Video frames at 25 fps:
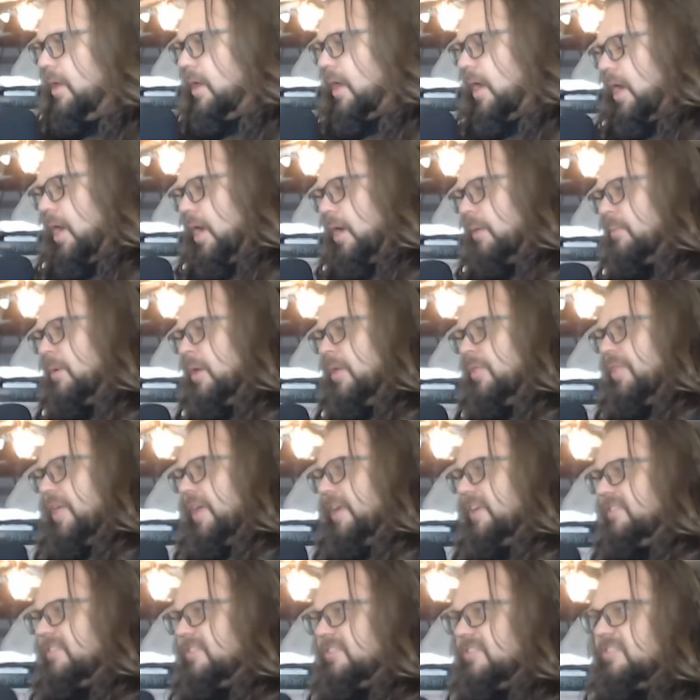
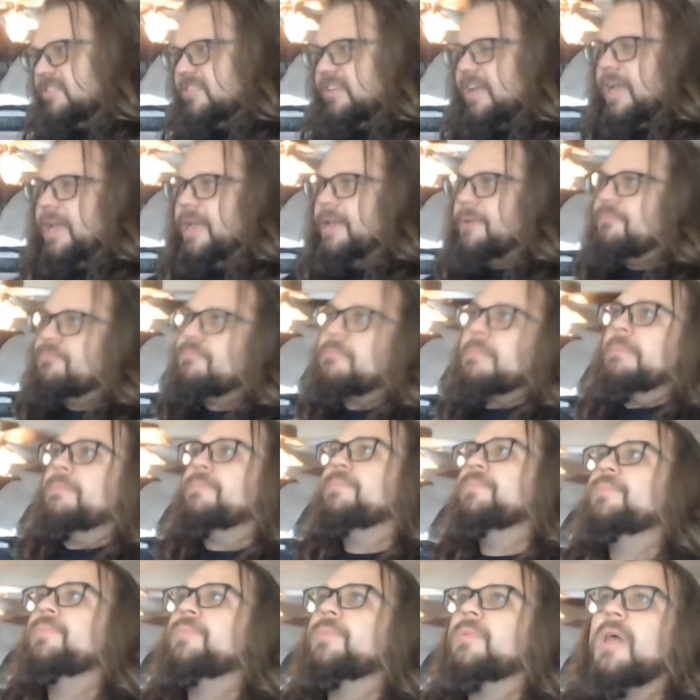That is to say,
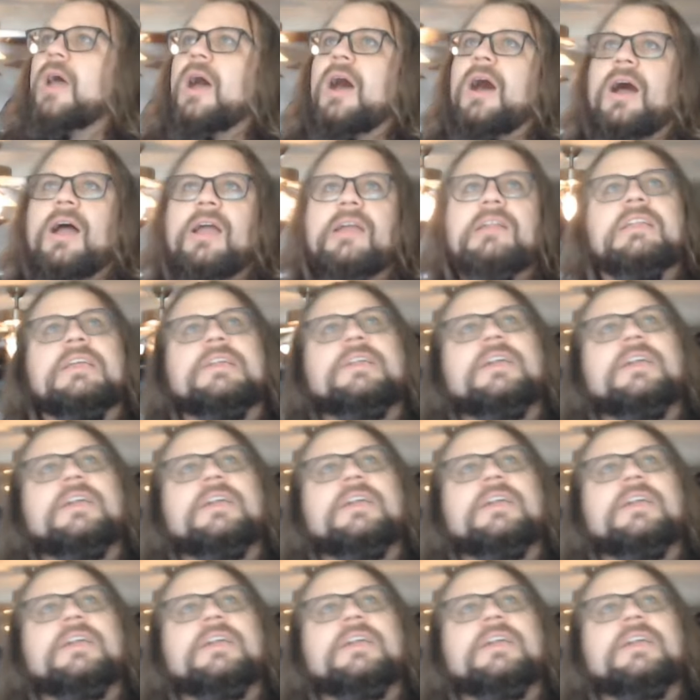I did